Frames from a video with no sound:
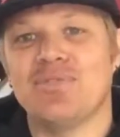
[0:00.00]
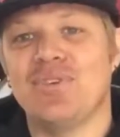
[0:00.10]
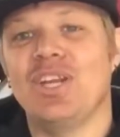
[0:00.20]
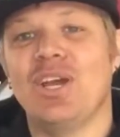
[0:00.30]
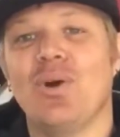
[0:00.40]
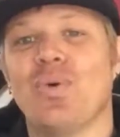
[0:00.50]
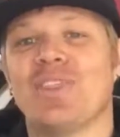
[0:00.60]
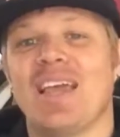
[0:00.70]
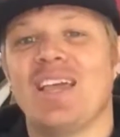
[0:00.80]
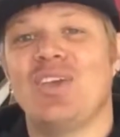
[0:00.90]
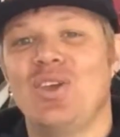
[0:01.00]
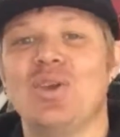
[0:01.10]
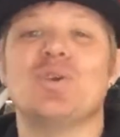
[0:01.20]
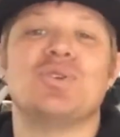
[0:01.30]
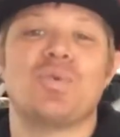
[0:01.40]
this video with a
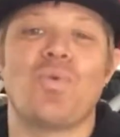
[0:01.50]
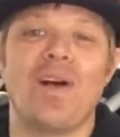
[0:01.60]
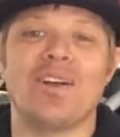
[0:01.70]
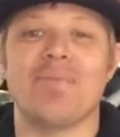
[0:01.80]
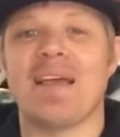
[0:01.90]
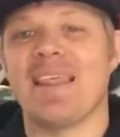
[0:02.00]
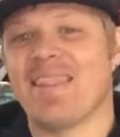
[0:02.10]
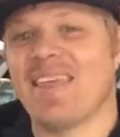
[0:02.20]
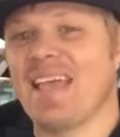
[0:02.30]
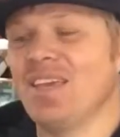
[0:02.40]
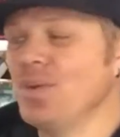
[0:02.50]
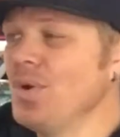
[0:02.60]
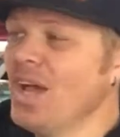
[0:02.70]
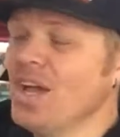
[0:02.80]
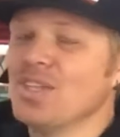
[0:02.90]
huge welcome and thank
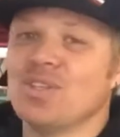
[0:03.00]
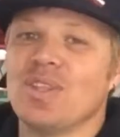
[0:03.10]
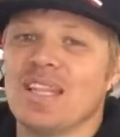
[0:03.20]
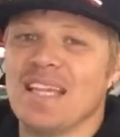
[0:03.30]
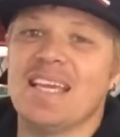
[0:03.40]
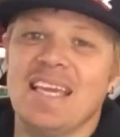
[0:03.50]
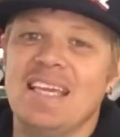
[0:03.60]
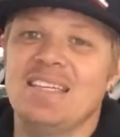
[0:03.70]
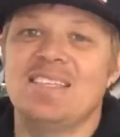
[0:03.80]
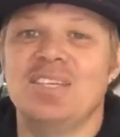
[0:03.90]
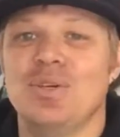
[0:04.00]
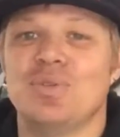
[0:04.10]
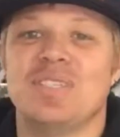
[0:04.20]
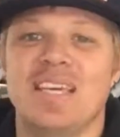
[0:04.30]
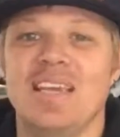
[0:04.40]
you to the Link
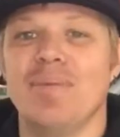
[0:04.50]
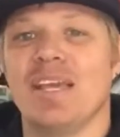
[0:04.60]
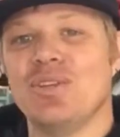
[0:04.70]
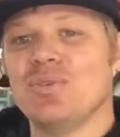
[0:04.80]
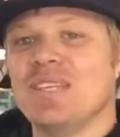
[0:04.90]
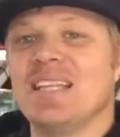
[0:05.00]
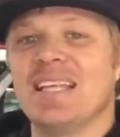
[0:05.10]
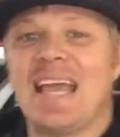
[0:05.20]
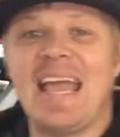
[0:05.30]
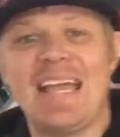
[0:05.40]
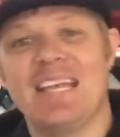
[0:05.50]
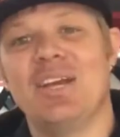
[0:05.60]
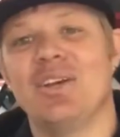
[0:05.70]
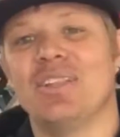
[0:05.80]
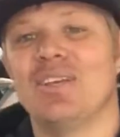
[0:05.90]
ECU team in New Zealand and
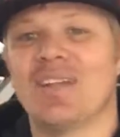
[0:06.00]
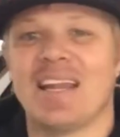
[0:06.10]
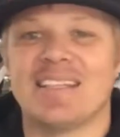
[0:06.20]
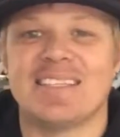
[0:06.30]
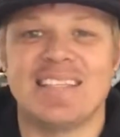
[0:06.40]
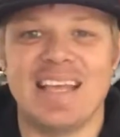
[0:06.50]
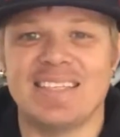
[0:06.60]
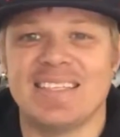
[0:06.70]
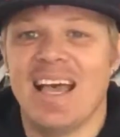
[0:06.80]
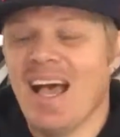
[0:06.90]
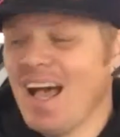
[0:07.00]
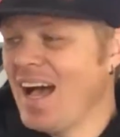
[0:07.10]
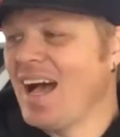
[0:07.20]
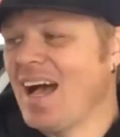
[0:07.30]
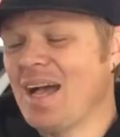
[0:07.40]
here in the United States.
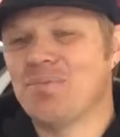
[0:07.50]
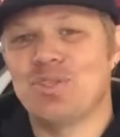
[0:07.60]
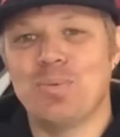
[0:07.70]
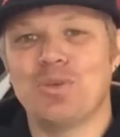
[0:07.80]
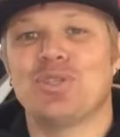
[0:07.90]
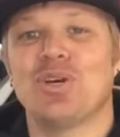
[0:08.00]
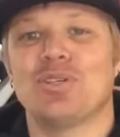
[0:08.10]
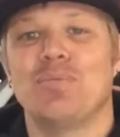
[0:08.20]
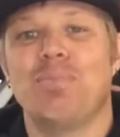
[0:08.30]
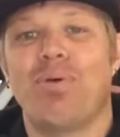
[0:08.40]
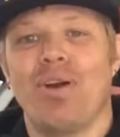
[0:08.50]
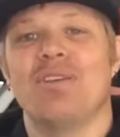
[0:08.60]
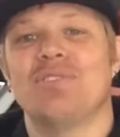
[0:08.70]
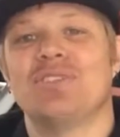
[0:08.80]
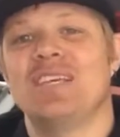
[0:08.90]
Uh, I'm super stoked to be
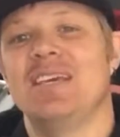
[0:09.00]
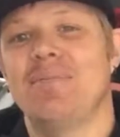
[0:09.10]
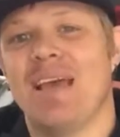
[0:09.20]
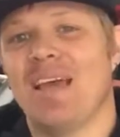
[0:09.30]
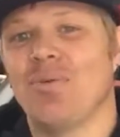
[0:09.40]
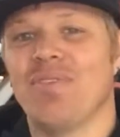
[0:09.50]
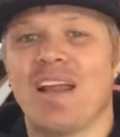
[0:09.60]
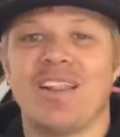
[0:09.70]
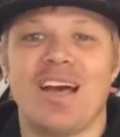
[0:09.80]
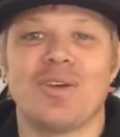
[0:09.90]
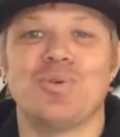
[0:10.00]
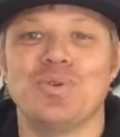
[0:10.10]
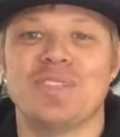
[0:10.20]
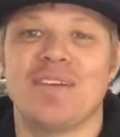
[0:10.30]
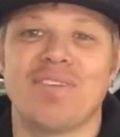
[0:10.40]
part of your team and we've got a lot of
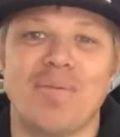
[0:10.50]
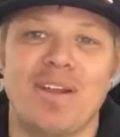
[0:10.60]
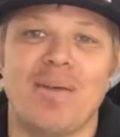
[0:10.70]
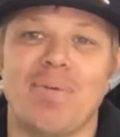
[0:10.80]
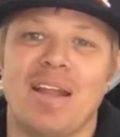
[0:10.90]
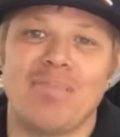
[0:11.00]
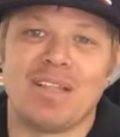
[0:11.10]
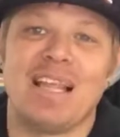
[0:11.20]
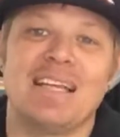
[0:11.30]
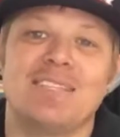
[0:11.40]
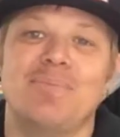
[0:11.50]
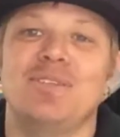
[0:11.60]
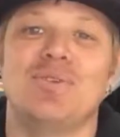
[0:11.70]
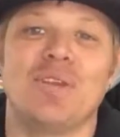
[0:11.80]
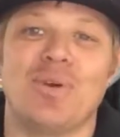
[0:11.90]
cool stuff coming up and I'm glad to be
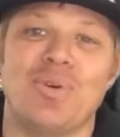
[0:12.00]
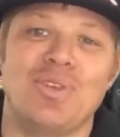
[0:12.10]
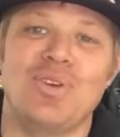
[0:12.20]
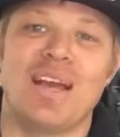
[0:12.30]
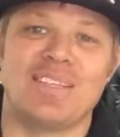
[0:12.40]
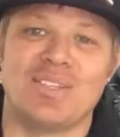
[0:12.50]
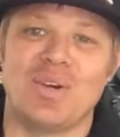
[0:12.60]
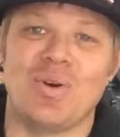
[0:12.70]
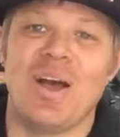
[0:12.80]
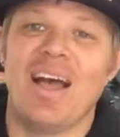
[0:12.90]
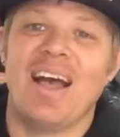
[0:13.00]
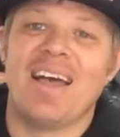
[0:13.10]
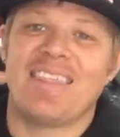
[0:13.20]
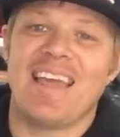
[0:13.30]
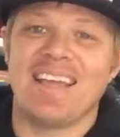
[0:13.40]
doing it with you guys. So
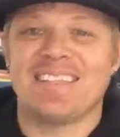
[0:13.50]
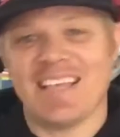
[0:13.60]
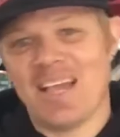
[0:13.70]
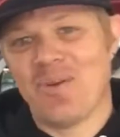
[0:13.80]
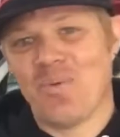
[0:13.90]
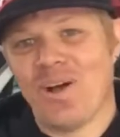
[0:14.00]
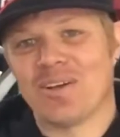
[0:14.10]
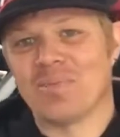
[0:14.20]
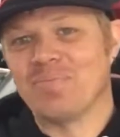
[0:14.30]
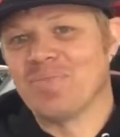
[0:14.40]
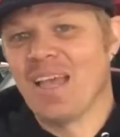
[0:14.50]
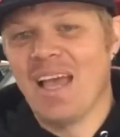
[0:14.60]
thanks and welcome.